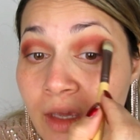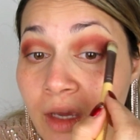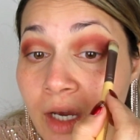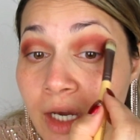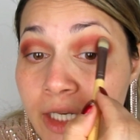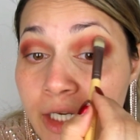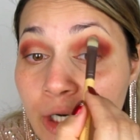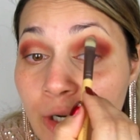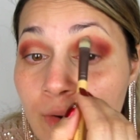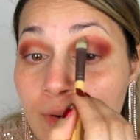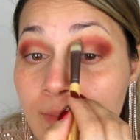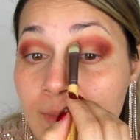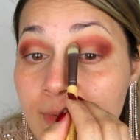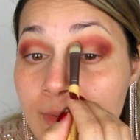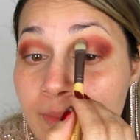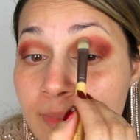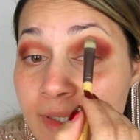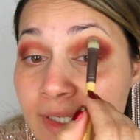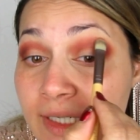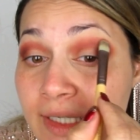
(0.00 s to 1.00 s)
I know I'm a
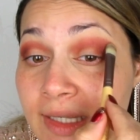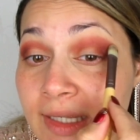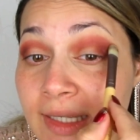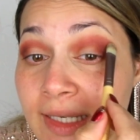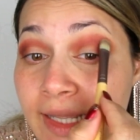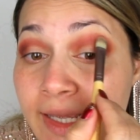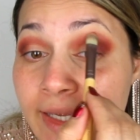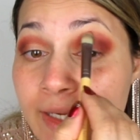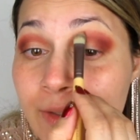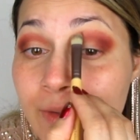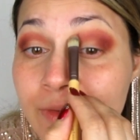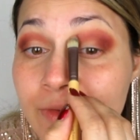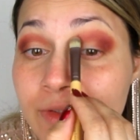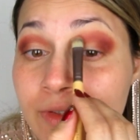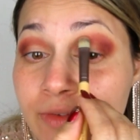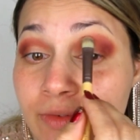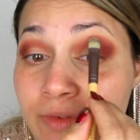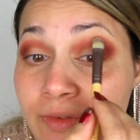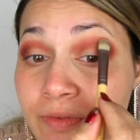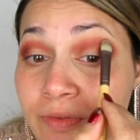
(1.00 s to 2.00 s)
bit late on
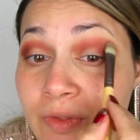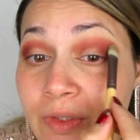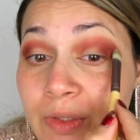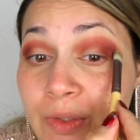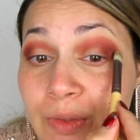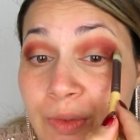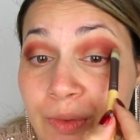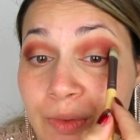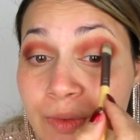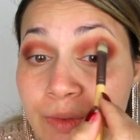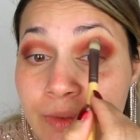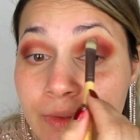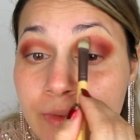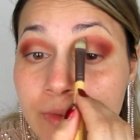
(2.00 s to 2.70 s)
the review.